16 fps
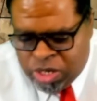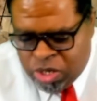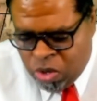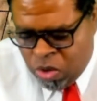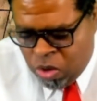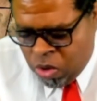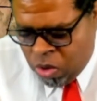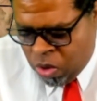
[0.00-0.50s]

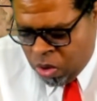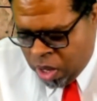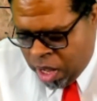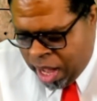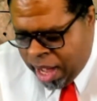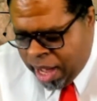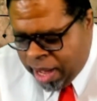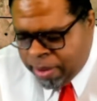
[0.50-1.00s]
to
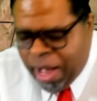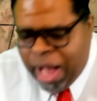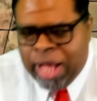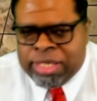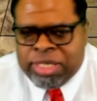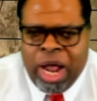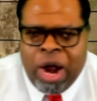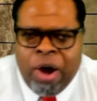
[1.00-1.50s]

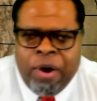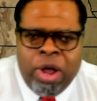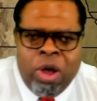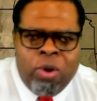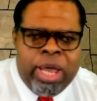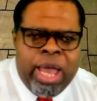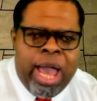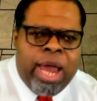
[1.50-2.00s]

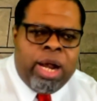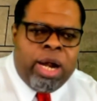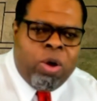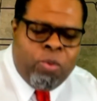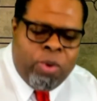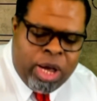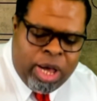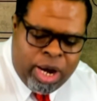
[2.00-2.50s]
Ontario,
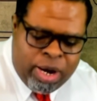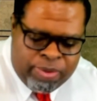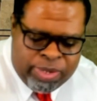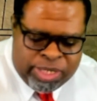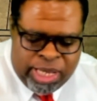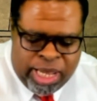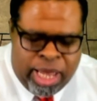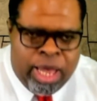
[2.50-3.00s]
Canada, we're going to be
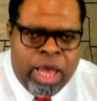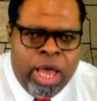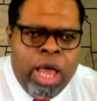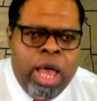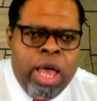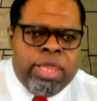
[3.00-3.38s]
seeing